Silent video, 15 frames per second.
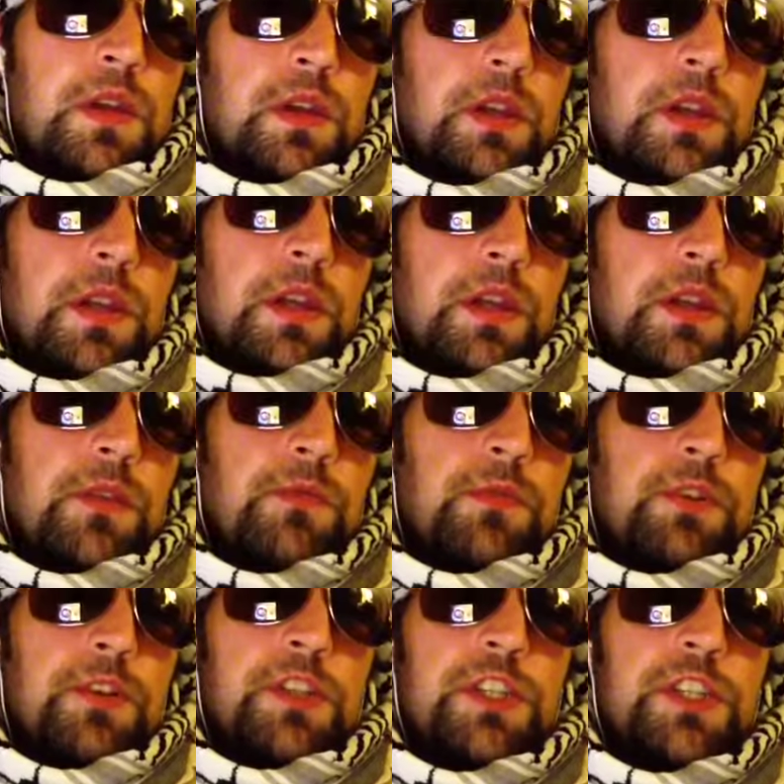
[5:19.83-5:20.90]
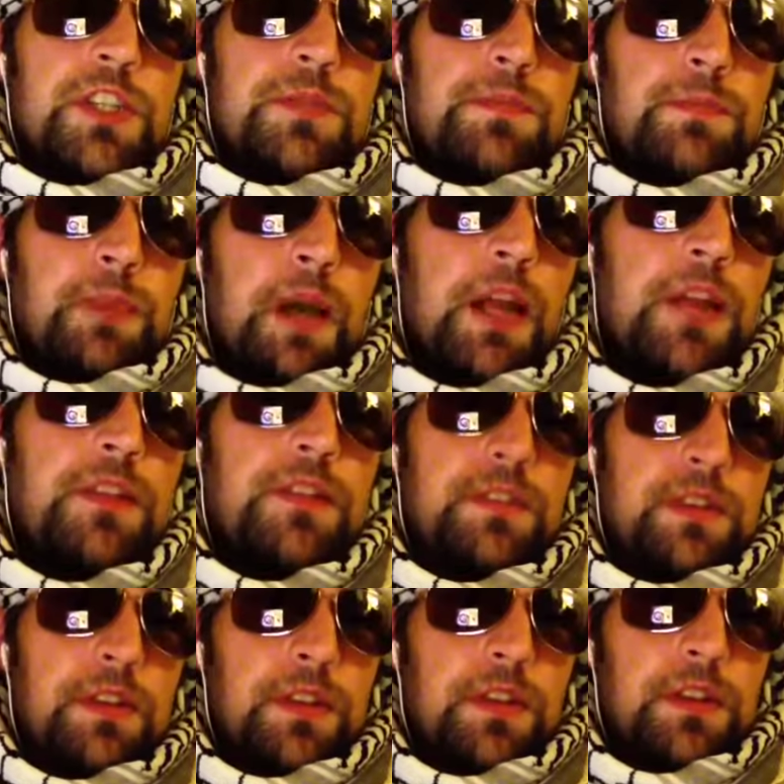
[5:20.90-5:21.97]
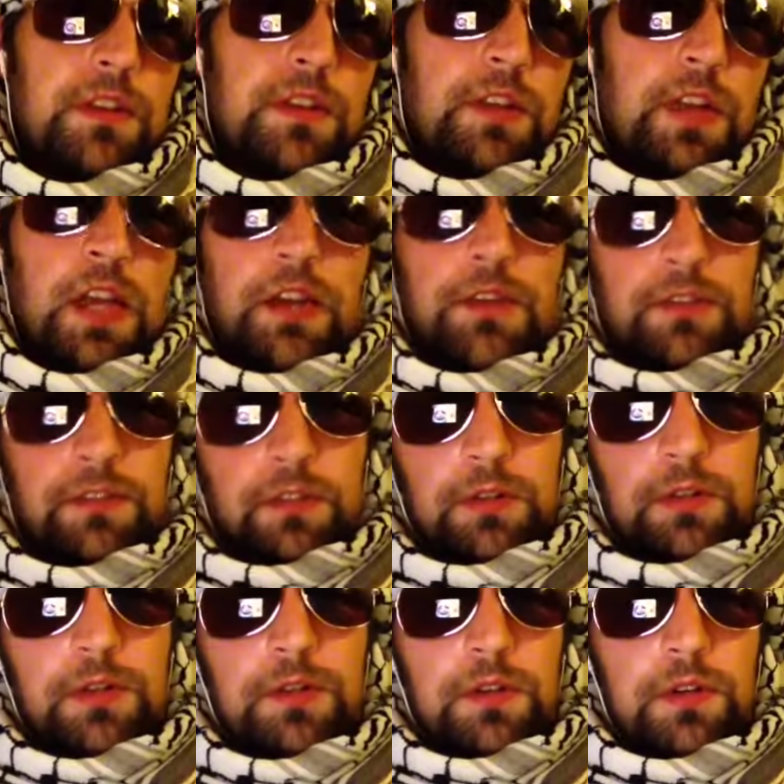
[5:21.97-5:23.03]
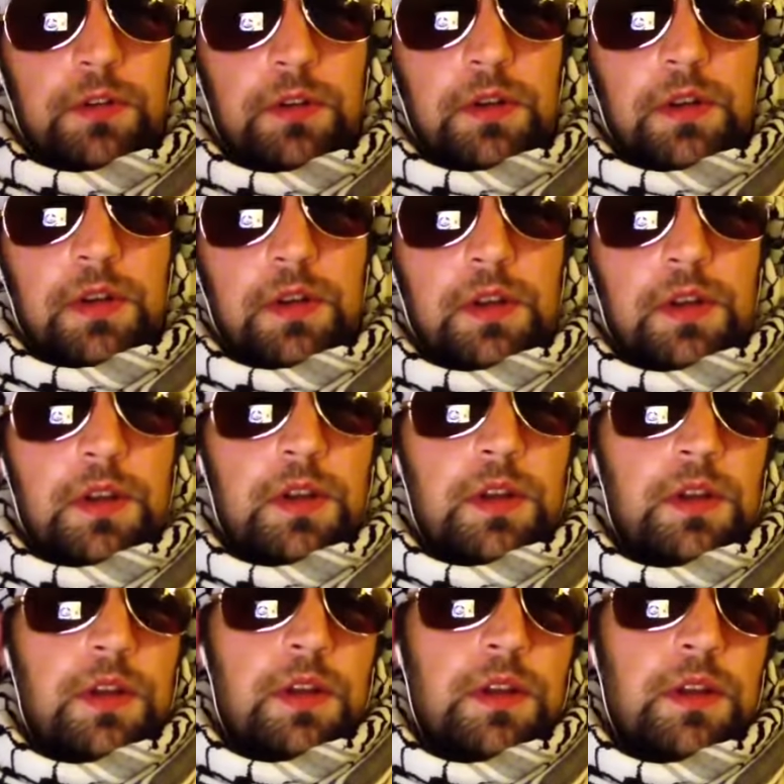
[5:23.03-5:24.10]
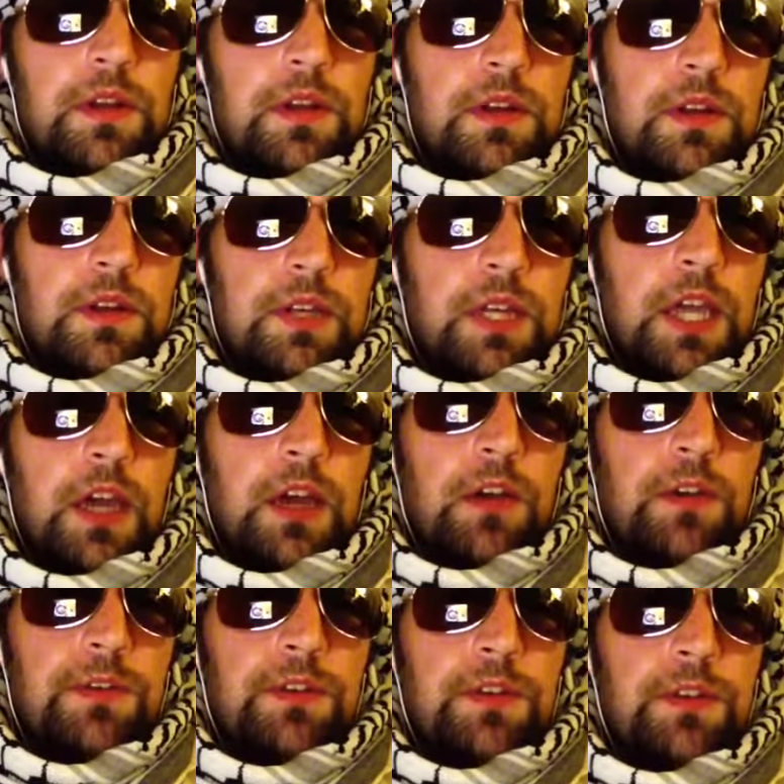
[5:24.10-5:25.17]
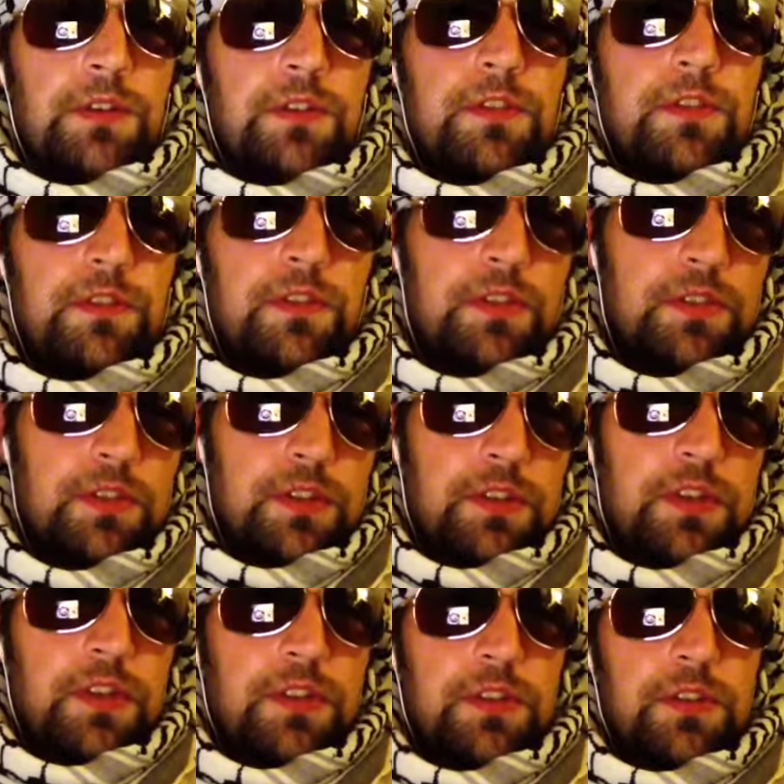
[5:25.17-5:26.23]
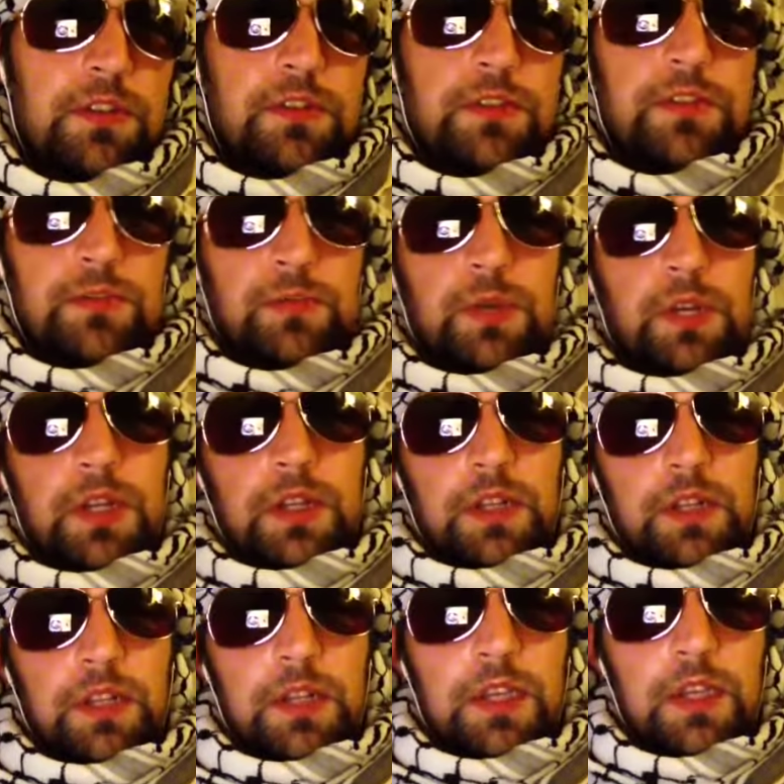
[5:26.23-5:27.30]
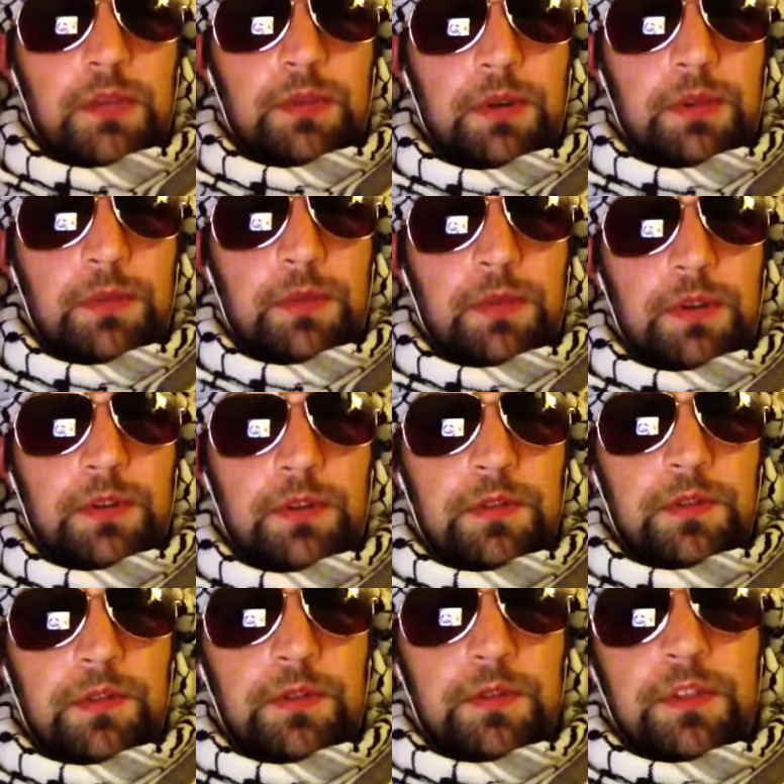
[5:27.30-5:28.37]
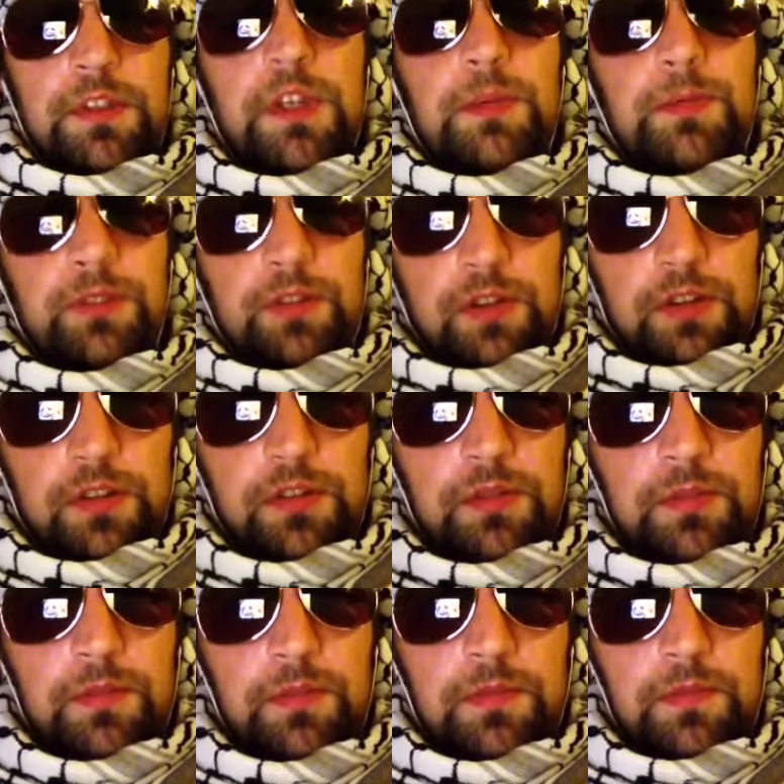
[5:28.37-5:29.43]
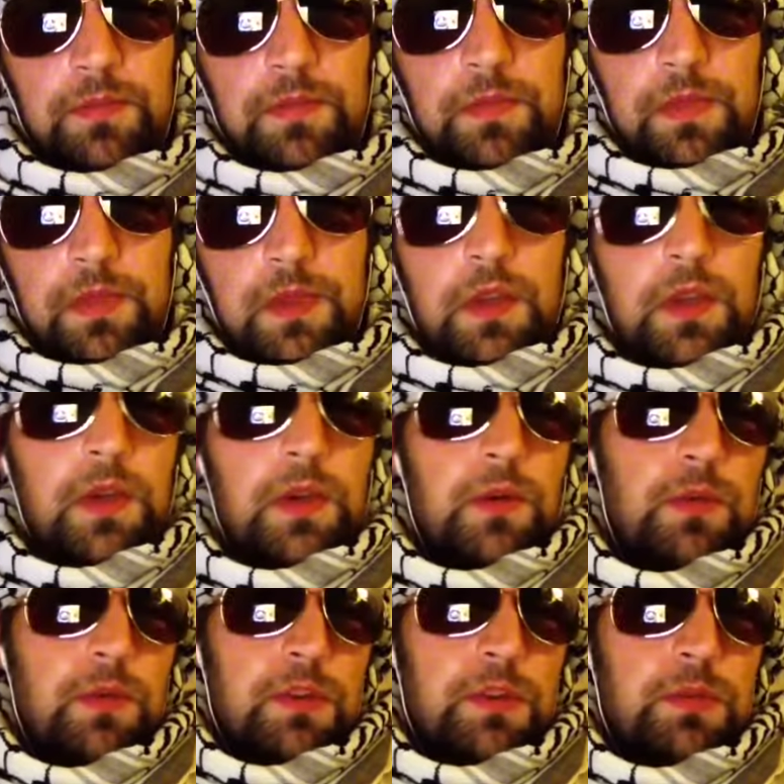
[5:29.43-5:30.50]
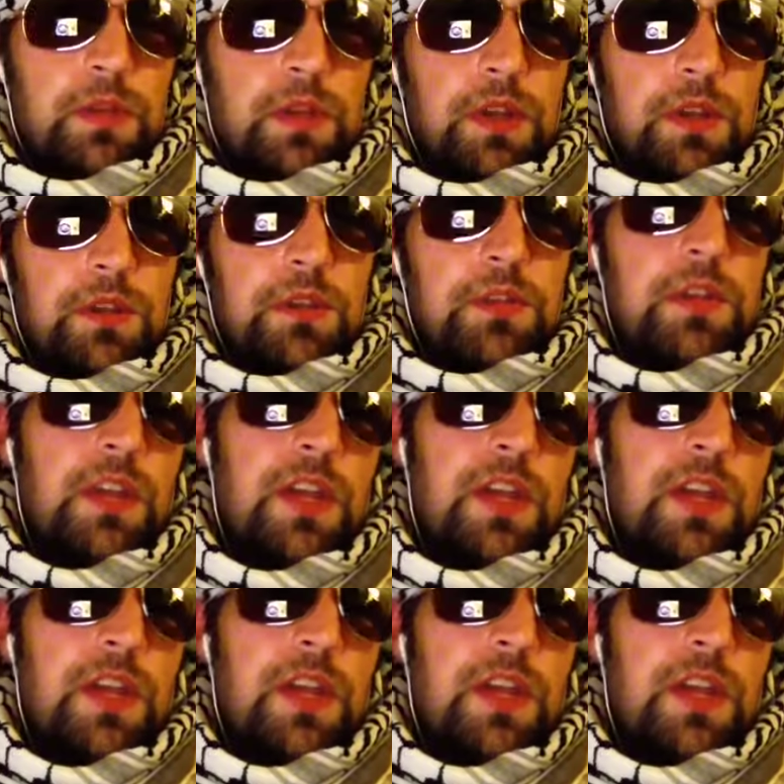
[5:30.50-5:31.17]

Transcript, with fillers: In response to this, after Luther, Calvin's successor Zwingli came up with receptionism, which means